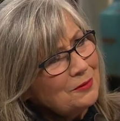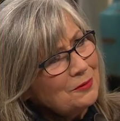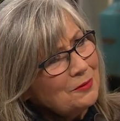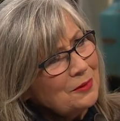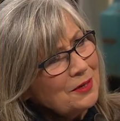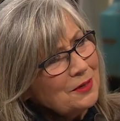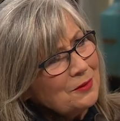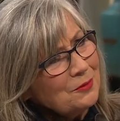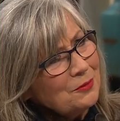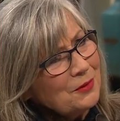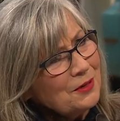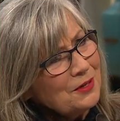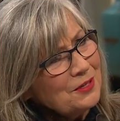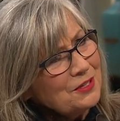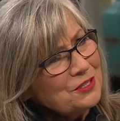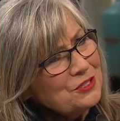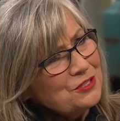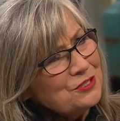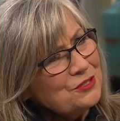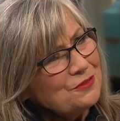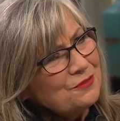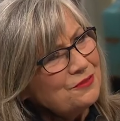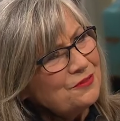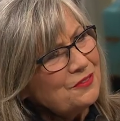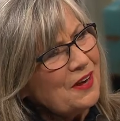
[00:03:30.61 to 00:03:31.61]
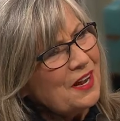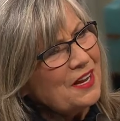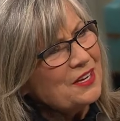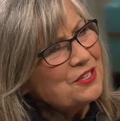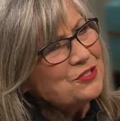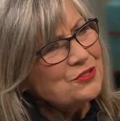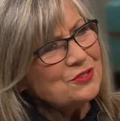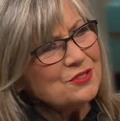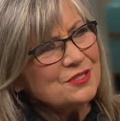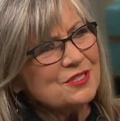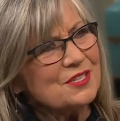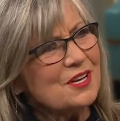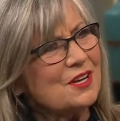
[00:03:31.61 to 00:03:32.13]
Where did you
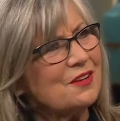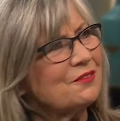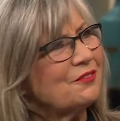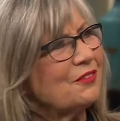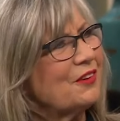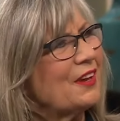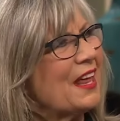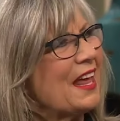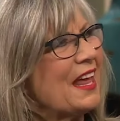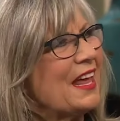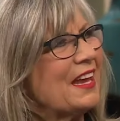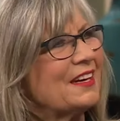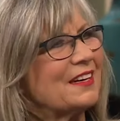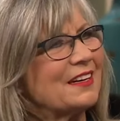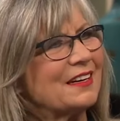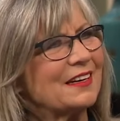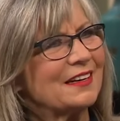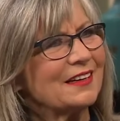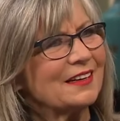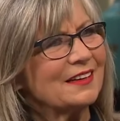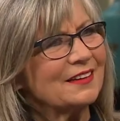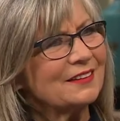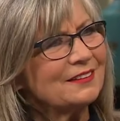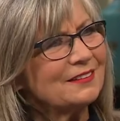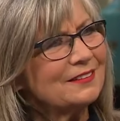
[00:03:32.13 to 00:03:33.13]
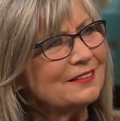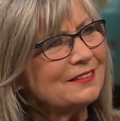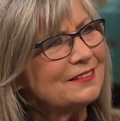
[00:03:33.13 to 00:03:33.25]
find yourself landing?